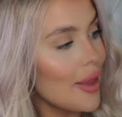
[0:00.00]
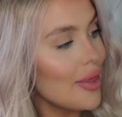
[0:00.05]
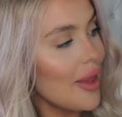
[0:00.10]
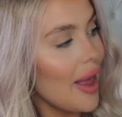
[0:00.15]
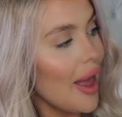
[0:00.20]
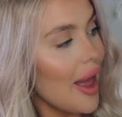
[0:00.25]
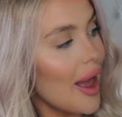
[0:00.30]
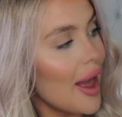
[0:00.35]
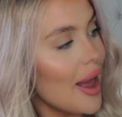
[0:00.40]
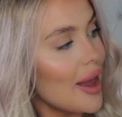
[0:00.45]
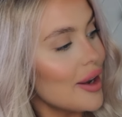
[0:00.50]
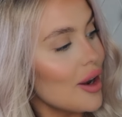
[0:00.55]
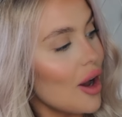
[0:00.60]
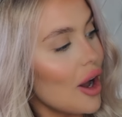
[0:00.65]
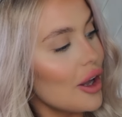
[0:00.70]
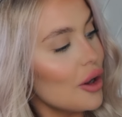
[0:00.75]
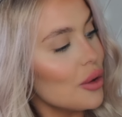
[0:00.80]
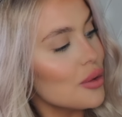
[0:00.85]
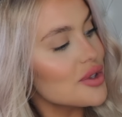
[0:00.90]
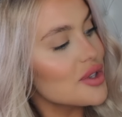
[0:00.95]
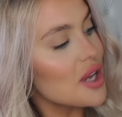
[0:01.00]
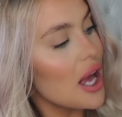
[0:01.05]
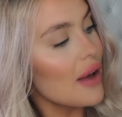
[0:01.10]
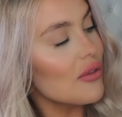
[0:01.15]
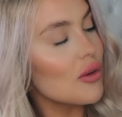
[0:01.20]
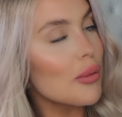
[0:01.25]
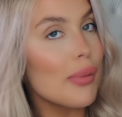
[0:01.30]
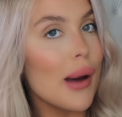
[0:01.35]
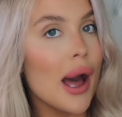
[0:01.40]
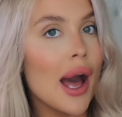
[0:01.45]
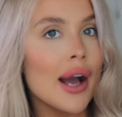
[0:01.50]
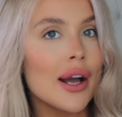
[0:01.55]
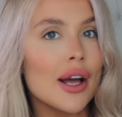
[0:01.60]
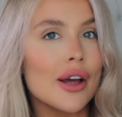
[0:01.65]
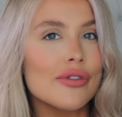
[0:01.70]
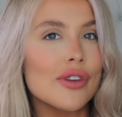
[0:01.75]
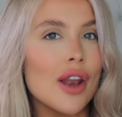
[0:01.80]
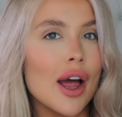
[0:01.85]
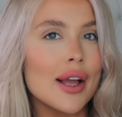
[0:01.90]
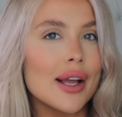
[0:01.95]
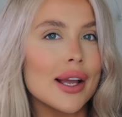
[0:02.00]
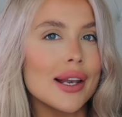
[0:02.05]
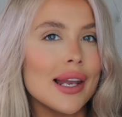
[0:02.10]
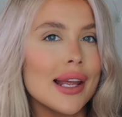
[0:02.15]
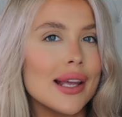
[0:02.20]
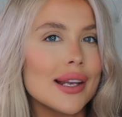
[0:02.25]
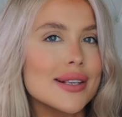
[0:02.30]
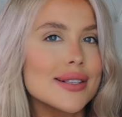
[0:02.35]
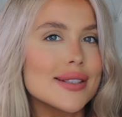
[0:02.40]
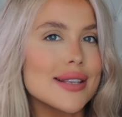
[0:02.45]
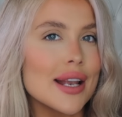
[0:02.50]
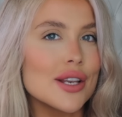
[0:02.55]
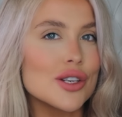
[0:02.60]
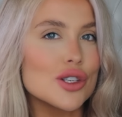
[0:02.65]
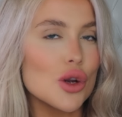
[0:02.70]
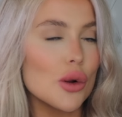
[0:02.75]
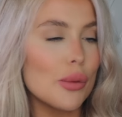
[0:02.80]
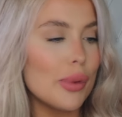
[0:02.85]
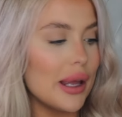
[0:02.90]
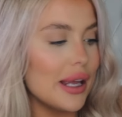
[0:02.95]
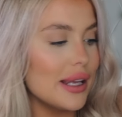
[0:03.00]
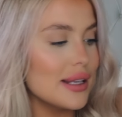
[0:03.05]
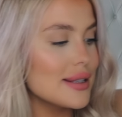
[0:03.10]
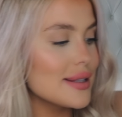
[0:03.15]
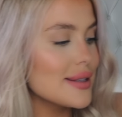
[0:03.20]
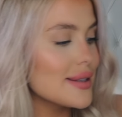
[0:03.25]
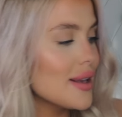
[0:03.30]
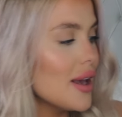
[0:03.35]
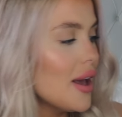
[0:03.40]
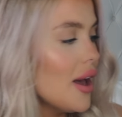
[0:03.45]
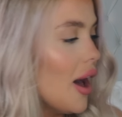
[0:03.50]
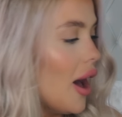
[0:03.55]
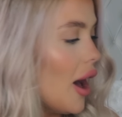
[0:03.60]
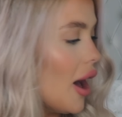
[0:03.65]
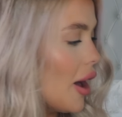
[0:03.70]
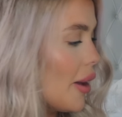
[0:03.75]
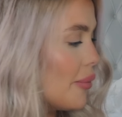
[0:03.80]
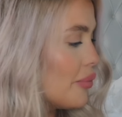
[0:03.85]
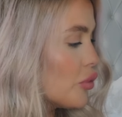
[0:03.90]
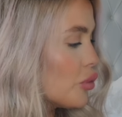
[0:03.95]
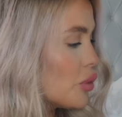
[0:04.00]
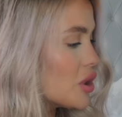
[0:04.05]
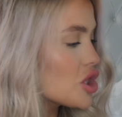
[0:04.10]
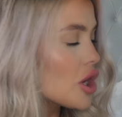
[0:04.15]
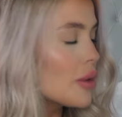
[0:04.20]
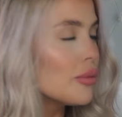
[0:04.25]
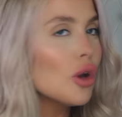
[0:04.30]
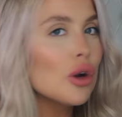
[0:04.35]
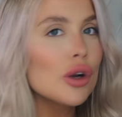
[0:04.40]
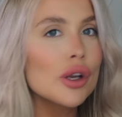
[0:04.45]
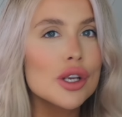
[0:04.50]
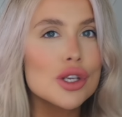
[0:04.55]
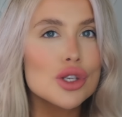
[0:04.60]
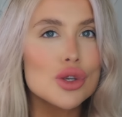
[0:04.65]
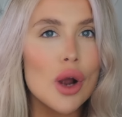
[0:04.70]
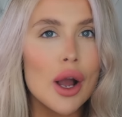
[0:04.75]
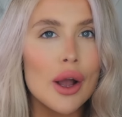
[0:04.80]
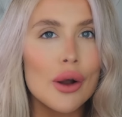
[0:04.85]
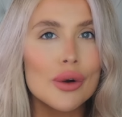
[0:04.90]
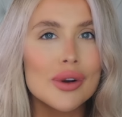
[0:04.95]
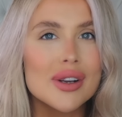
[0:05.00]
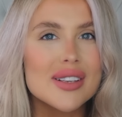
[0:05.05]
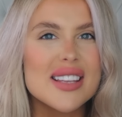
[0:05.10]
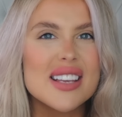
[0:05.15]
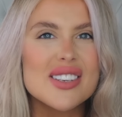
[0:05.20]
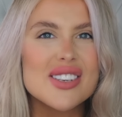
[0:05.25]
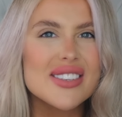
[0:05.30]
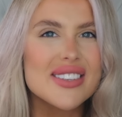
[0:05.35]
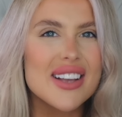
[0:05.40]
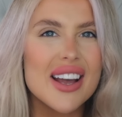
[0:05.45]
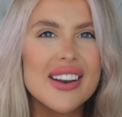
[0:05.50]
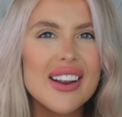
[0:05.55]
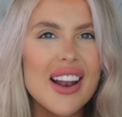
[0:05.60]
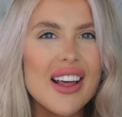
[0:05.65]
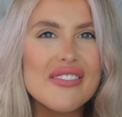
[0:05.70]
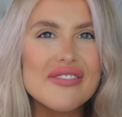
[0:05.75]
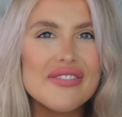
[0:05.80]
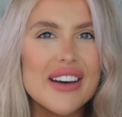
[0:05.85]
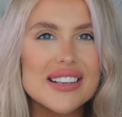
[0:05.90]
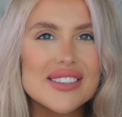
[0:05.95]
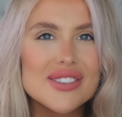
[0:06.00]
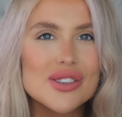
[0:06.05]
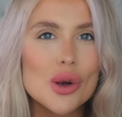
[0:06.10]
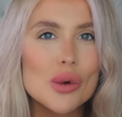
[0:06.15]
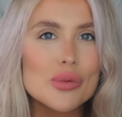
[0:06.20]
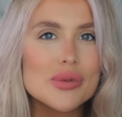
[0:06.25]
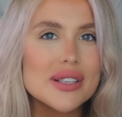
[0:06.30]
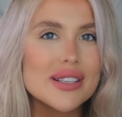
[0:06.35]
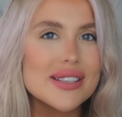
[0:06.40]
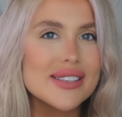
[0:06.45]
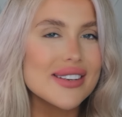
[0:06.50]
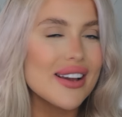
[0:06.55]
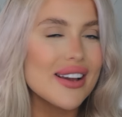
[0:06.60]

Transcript: And then I also have a bag of like little essential bits, which I'm not going to try on because they're just kind of like vest tops and